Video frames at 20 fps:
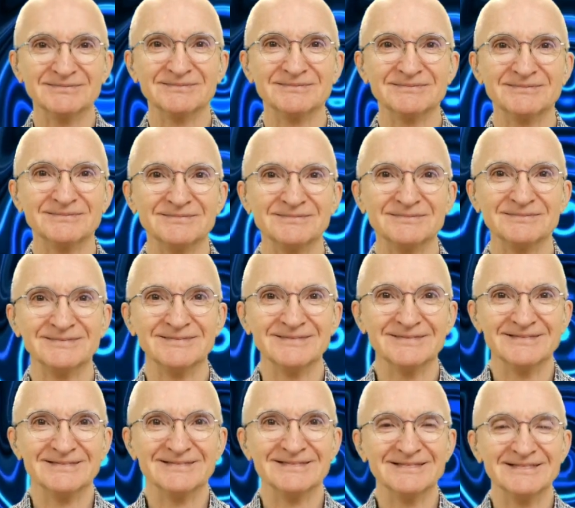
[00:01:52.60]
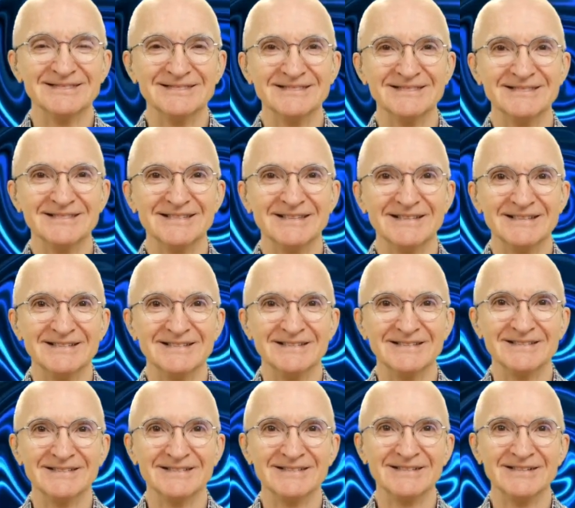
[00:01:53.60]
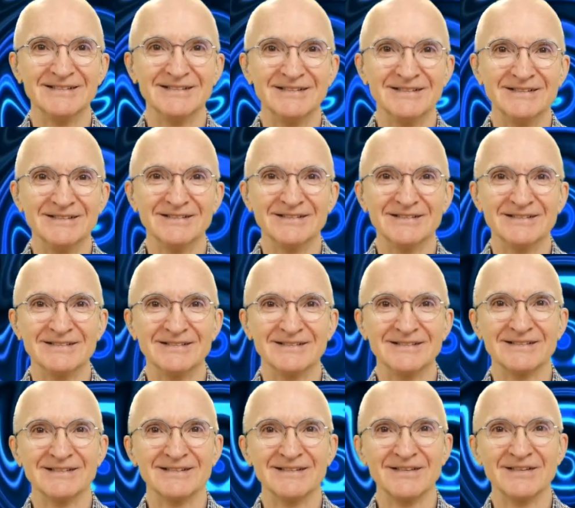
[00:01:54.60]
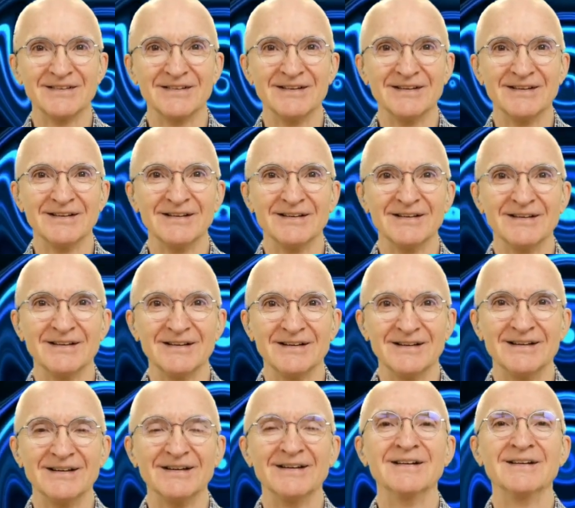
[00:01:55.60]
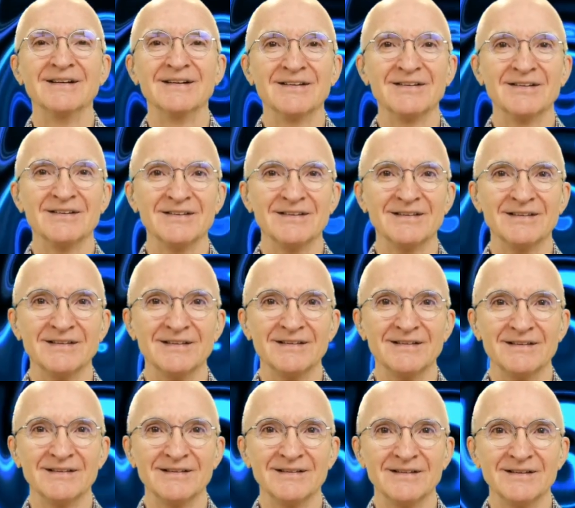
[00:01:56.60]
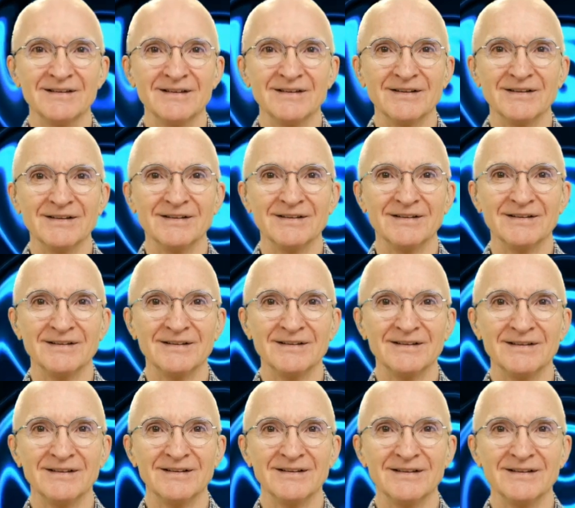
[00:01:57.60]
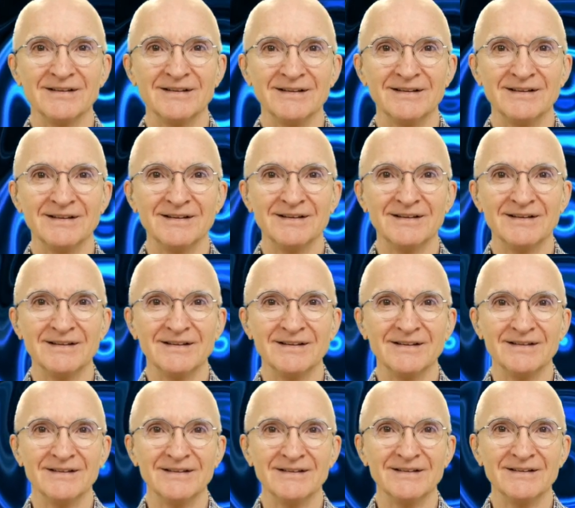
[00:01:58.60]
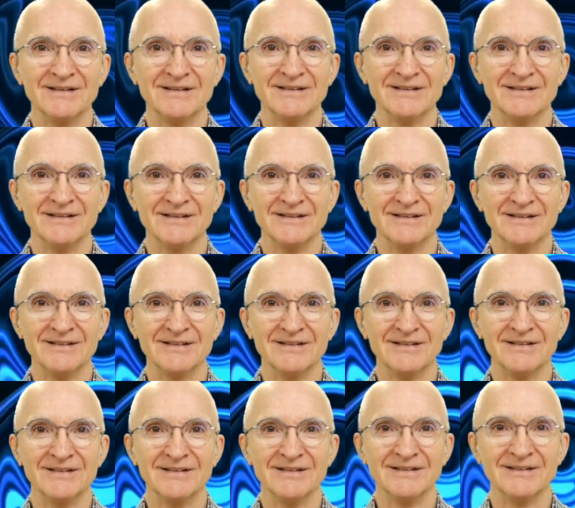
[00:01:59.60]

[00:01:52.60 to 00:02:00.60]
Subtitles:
No words are spoken by the person on screen.